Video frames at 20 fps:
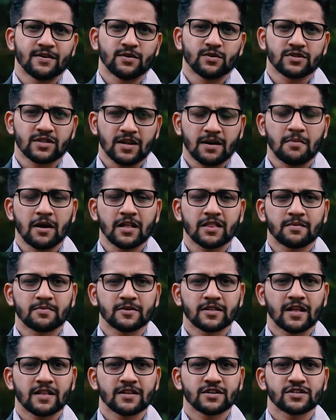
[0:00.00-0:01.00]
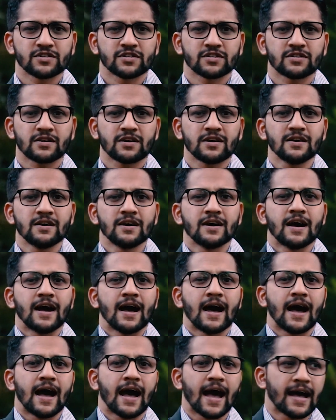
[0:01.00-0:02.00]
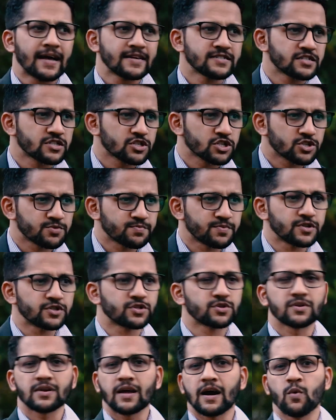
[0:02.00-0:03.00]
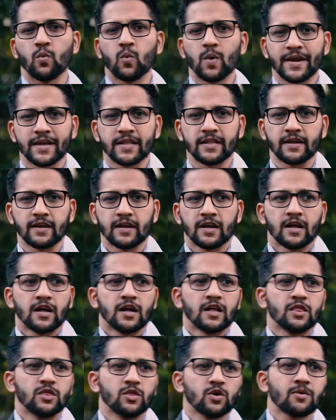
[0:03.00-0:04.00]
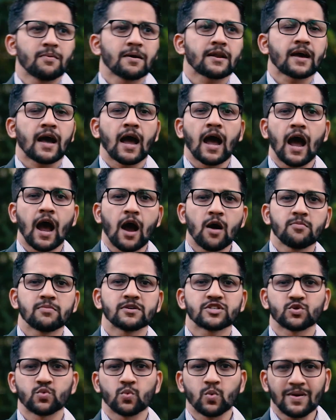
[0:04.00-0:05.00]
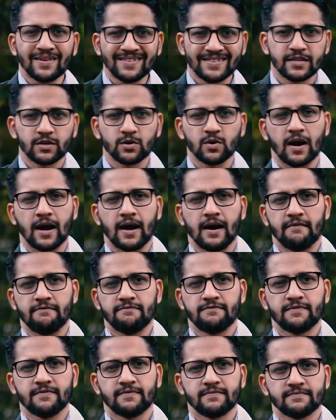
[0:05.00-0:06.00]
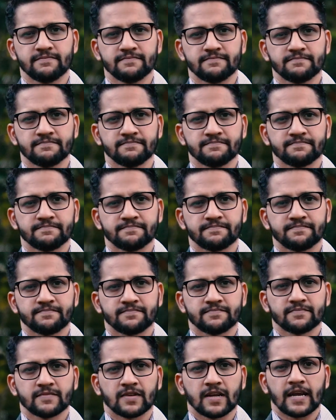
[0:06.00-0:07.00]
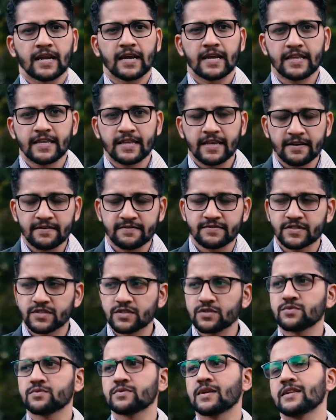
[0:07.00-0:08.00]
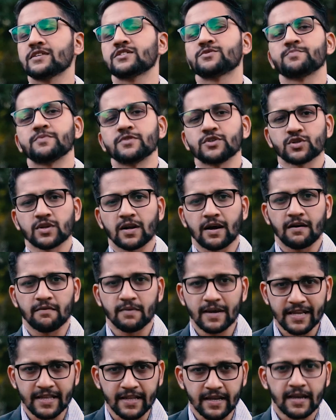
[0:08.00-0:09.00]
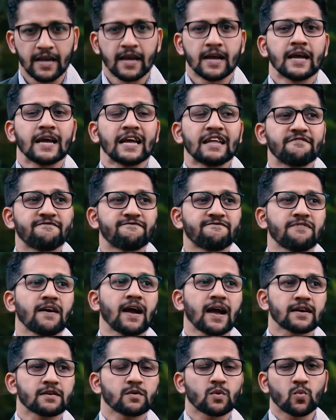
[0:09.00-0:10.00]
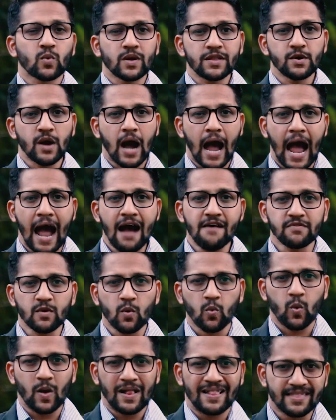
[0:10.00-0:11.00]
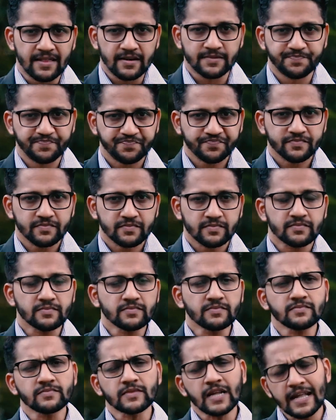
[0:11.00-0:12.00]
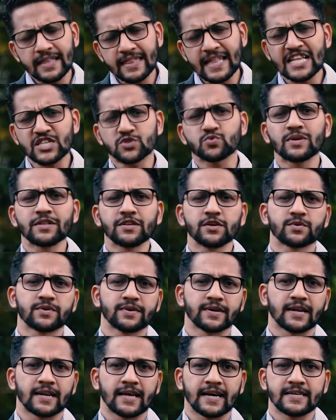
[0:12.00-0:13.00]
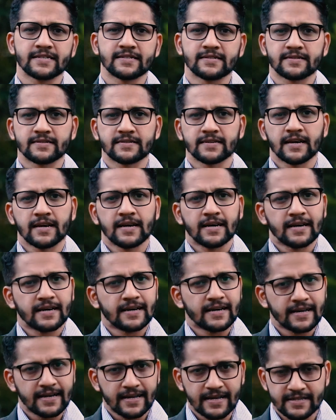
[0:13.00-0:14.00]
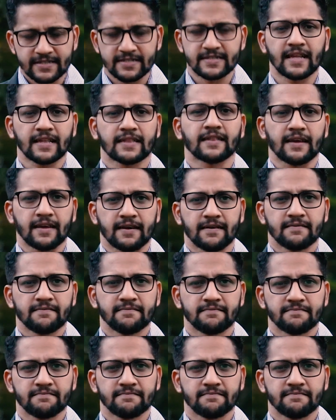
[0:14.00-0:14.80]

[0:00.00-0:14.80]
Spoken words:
Uttara Bhadrapada Nakshatra has spiritual awakening. No matter how much wealth you have, it gives you that spiritual awakening. In fact, when you have the wealth, that's when you realize it's nothing.